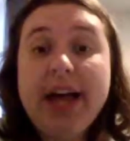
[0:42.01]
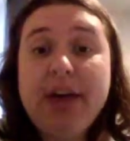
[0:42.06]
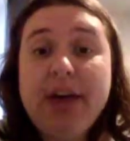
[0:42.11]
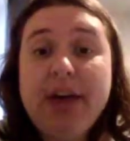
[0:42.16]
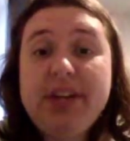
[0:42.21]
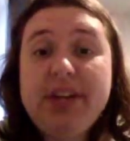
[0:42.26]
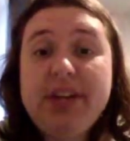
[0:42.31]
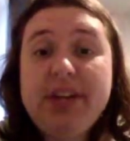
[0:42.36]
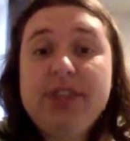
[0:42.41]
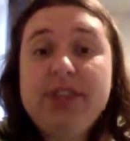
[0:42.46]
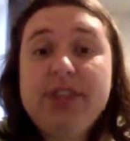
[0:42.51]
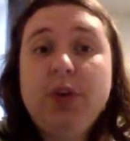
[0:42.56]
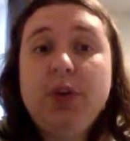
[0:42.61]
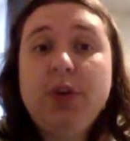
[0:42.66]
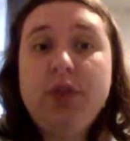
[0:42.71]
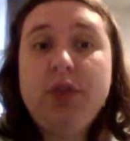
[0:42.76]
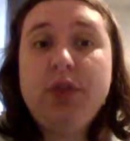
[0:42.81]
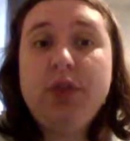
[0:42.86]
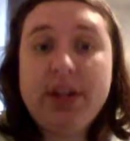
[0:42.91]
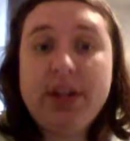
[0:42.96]
Greetings,
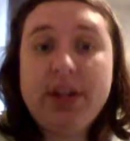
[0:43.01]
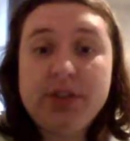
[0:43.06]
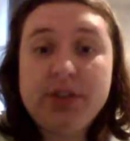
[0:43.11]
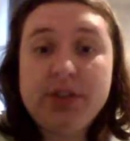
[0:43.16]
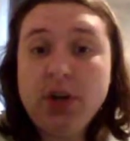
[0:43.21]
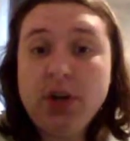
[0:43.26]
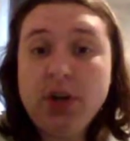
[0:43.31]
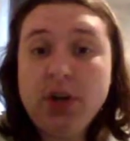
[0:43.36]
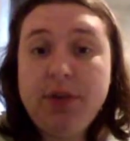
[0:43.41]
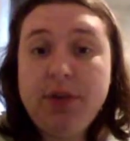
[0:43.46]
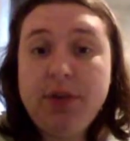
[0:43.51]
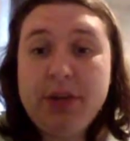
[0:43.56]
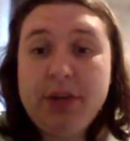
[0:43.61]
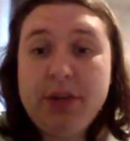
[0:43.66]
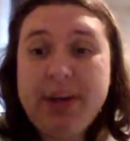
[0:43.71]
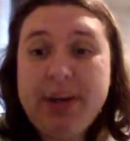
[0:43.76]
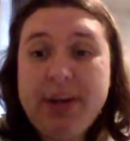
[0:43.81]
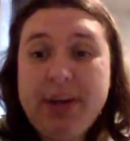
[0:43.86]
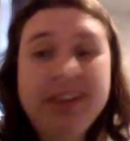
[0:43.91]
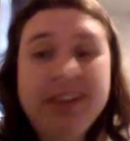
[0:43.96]
Philhubians. Hubian Queen
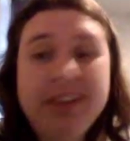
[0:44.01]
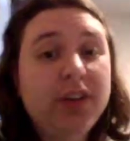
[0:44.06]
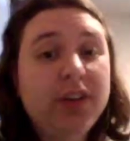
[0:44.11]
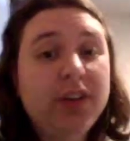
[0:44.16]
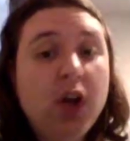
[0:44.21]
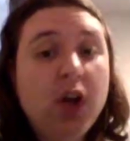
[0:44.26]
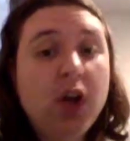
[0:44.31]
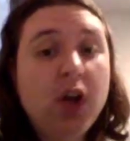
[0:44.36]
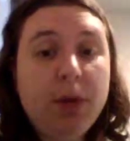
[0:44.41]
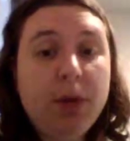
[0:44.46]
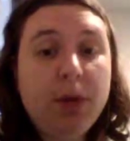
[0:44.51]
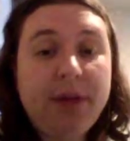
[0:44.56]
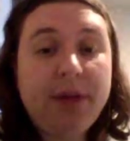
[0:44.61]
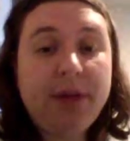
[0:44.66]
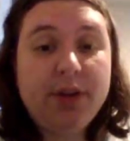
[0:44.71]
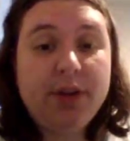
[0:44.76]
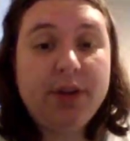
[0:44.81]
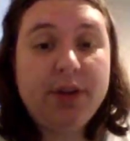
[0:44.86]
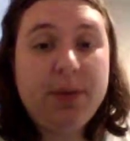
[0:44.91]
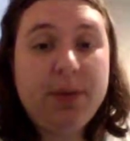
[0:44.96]
here. Hope you're having a good
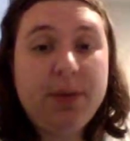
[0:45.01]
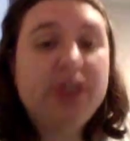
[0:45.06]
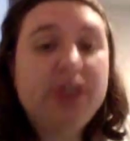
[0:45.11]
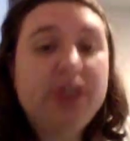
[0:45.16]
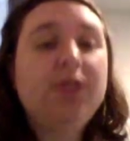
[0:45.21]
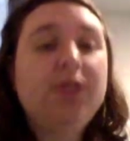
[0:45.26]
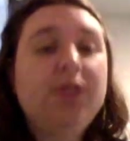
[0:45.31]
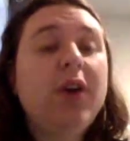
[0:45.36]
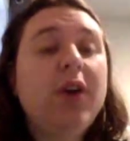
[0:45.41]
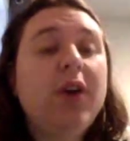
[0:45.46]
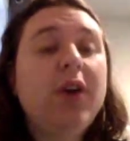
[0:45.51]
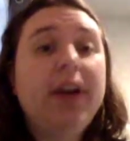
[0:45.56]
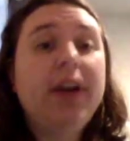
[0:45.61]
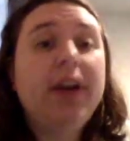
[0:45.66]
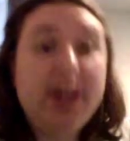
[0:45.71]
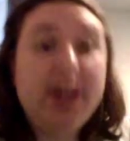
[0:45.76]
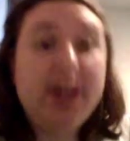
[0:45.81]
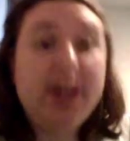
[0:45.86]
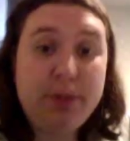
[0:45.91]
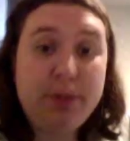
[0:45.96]
week so far, and
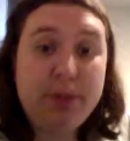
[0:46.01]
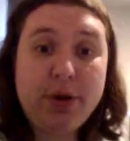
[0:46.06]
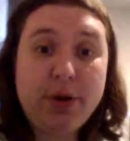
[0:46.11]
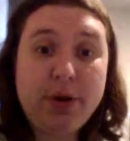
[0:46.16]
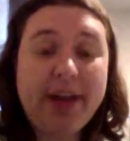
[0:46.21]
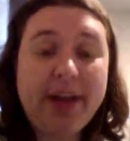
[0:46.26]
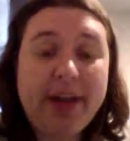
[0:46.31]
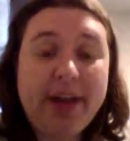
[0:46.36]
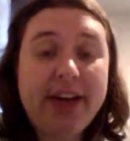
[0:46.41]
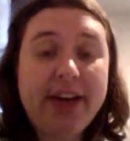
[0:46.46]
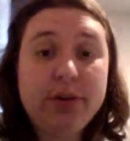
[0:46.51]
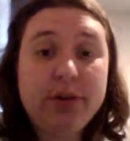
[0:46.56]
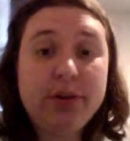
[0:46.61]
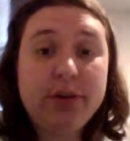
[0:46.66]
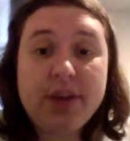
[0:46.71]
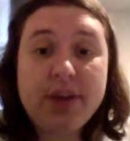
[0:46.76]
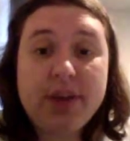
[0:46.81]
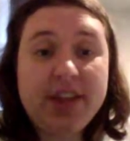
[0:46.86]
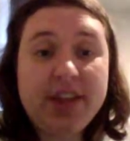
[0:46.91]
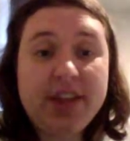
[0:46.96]
hope you all had a great
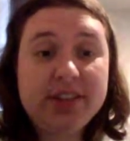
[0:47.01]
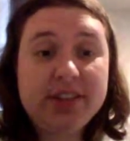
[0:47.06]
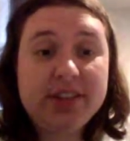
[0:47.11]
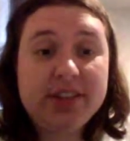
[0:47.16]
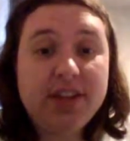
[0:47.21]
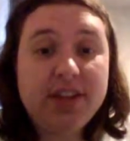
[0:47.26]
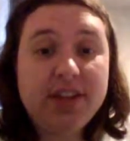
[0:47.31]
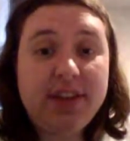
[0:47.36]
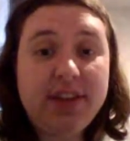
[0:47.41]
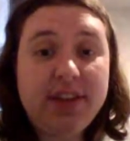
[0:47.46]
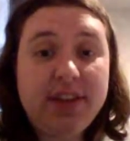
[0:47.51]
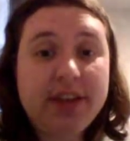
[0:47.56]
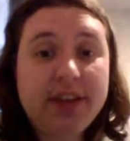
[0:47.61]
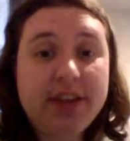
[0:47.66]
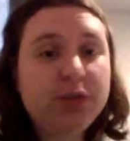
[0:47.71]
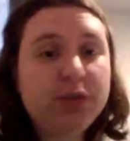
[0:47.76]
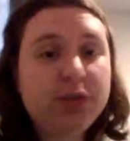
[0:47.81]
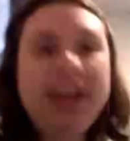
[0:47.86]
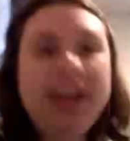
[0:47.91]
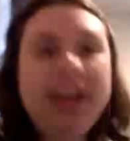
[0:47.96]
Thanksgiving last
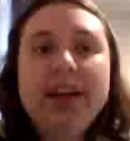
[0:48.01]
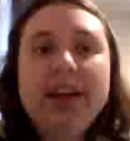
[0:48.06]
week.